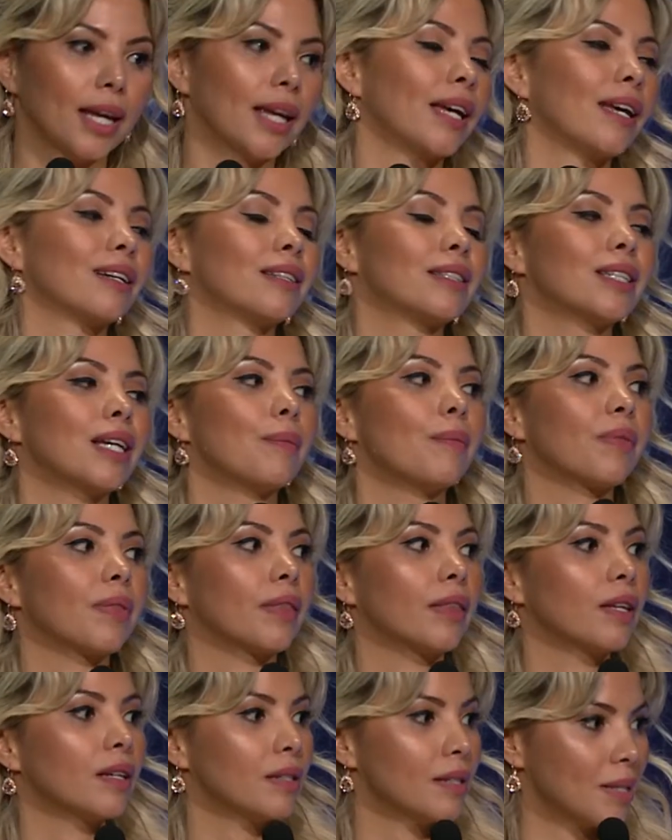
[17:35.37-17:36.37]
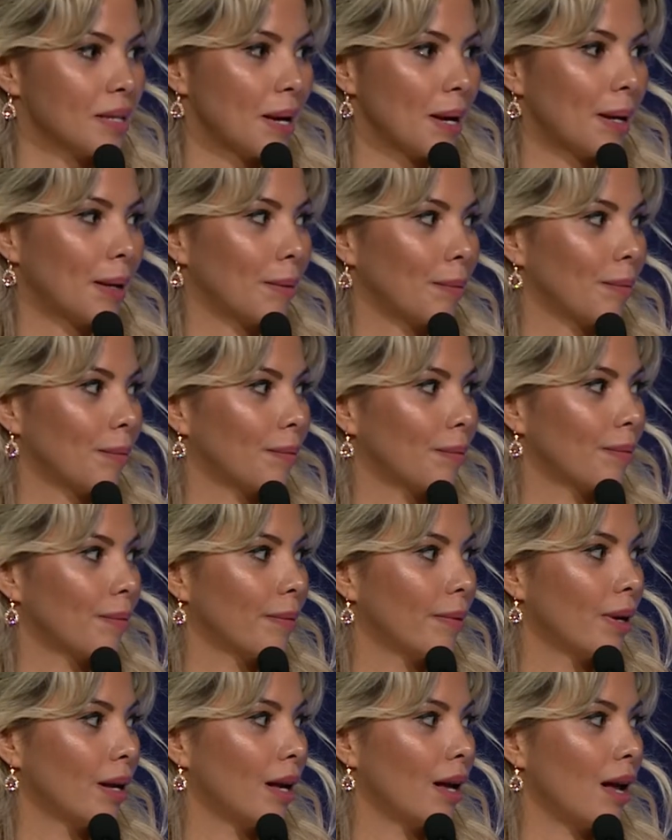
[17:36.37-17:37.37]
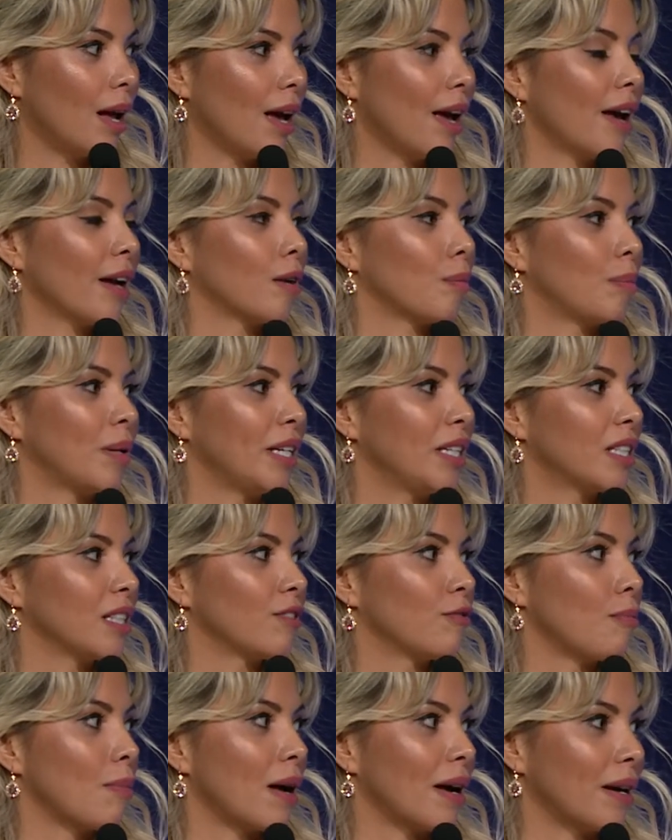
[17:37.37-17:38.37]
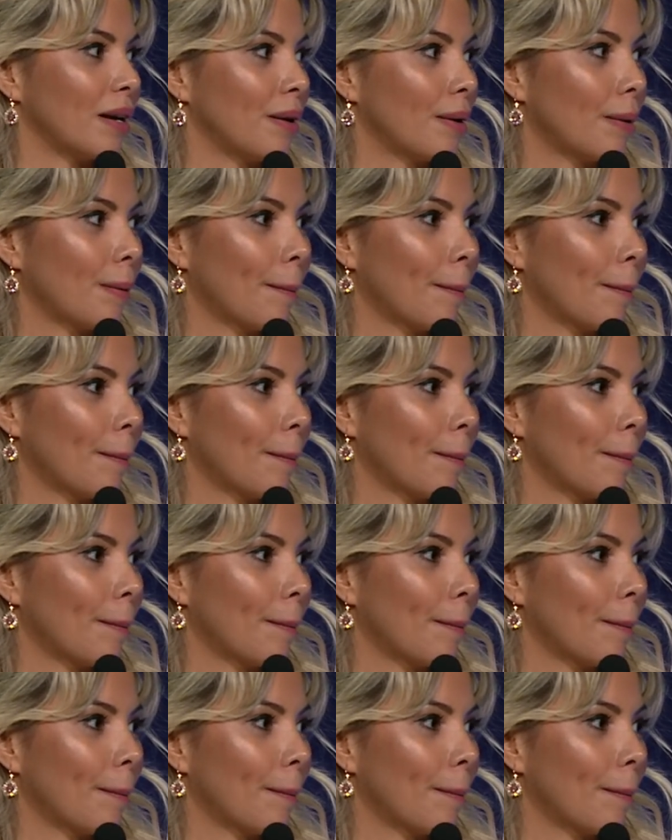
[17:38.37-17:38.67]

Except this time, I had a peace of mind.